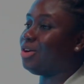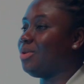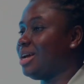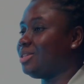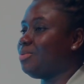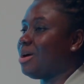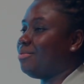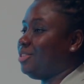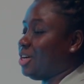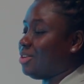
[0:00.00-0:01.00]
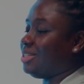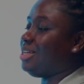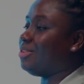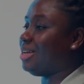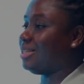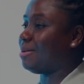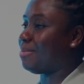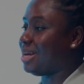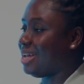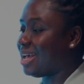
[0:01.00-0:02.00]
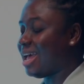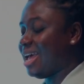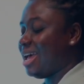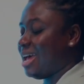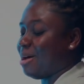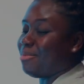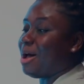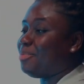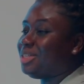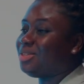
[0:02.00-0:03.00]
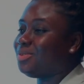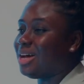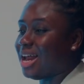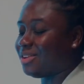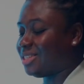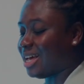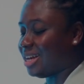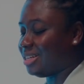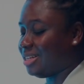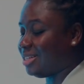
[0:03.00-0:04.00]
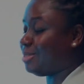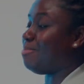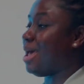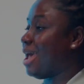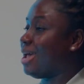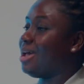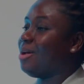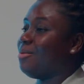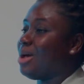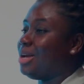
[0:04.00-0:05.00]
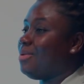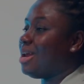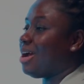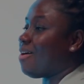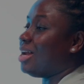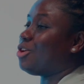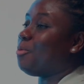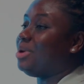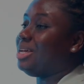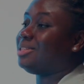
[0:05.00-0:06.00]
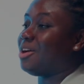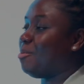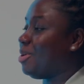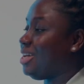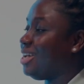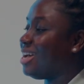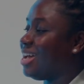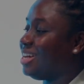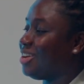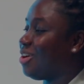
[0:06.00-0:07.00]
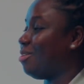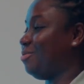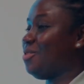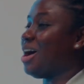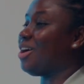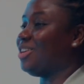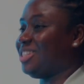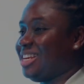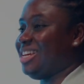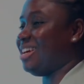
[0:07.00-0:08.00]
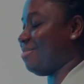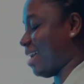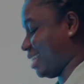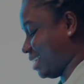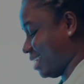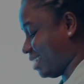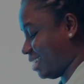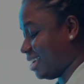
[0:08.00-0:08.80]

our buildings who are getting stimulated really. And I'm happy to announce that this May, we are doing a grand opening ceremony, and all of you are cordially invited.